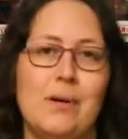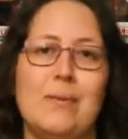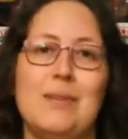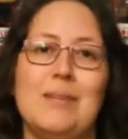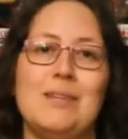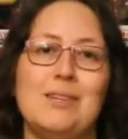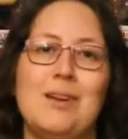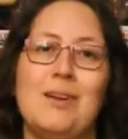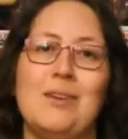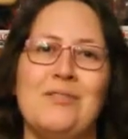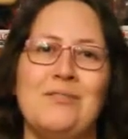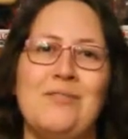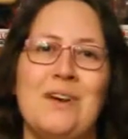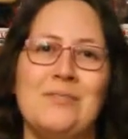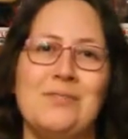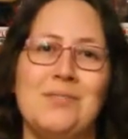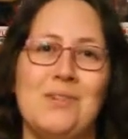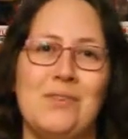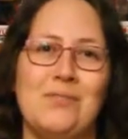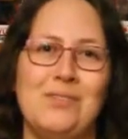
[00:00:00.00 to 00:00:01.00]
I mean, there's a lot of
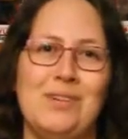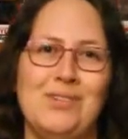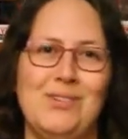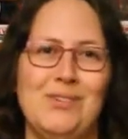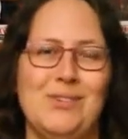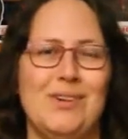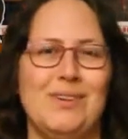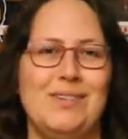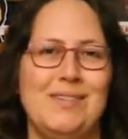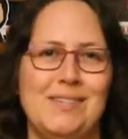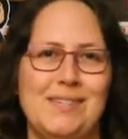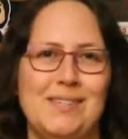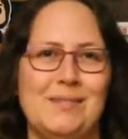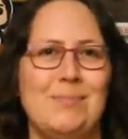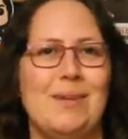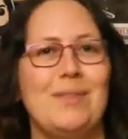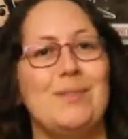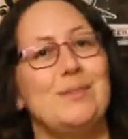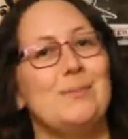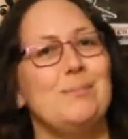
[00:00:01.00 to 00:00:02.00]
5-star reads you'll notice this
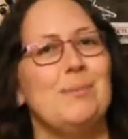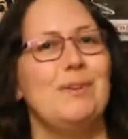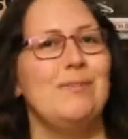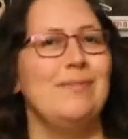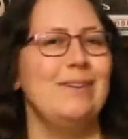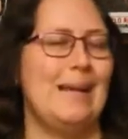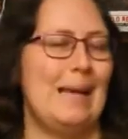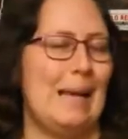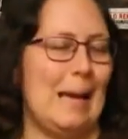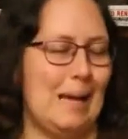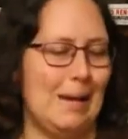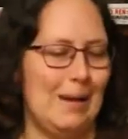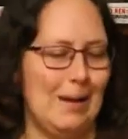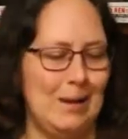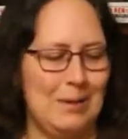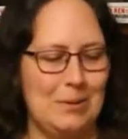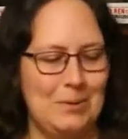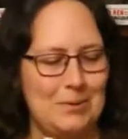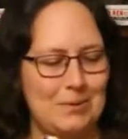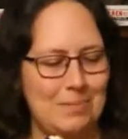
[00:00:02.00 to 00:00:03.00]
month. It's been a really
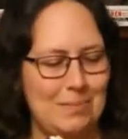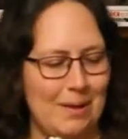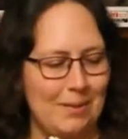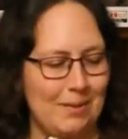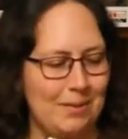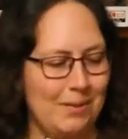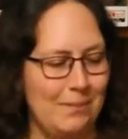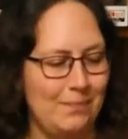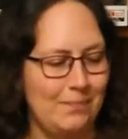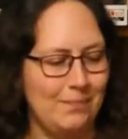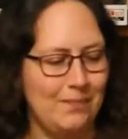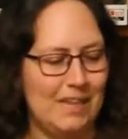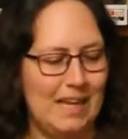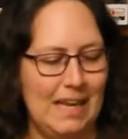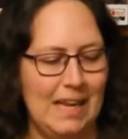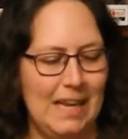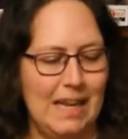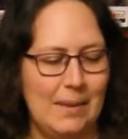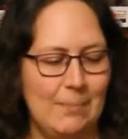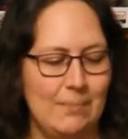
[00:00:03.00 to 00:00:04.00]
good month,
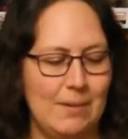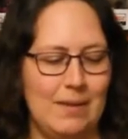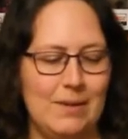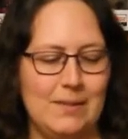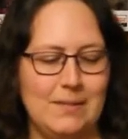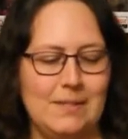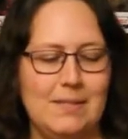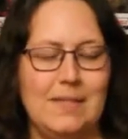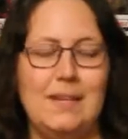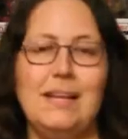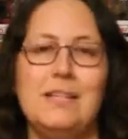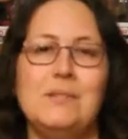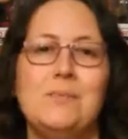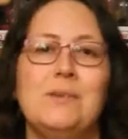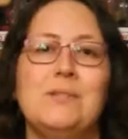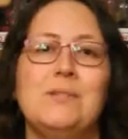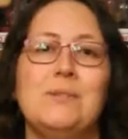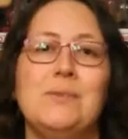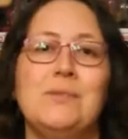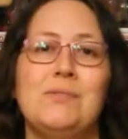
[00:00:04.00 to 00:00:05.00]
because the next
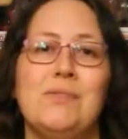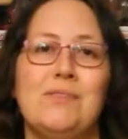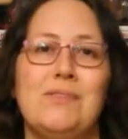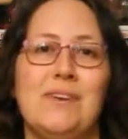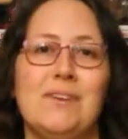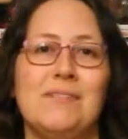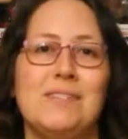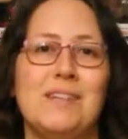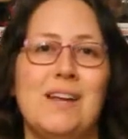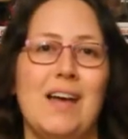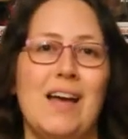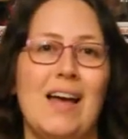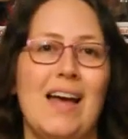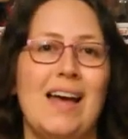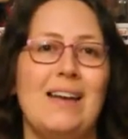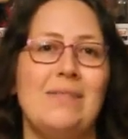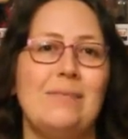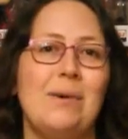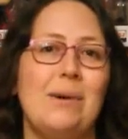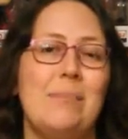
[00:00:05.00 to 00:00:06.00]
one is also a 5-star,
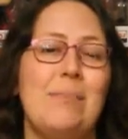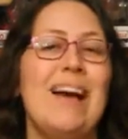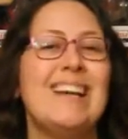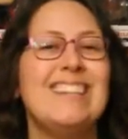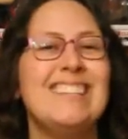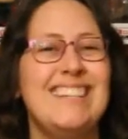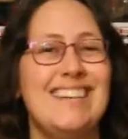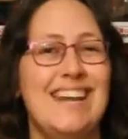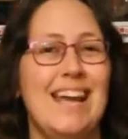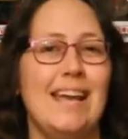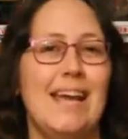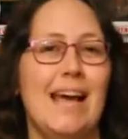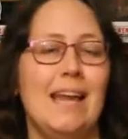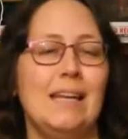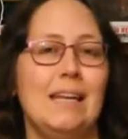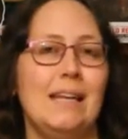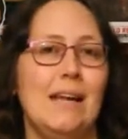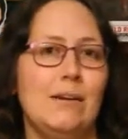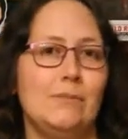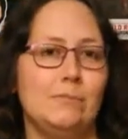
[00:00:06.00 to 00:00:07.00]
and we're back to
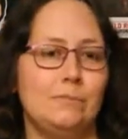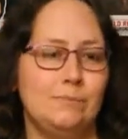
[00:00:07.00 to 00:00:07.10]
NetGalley now.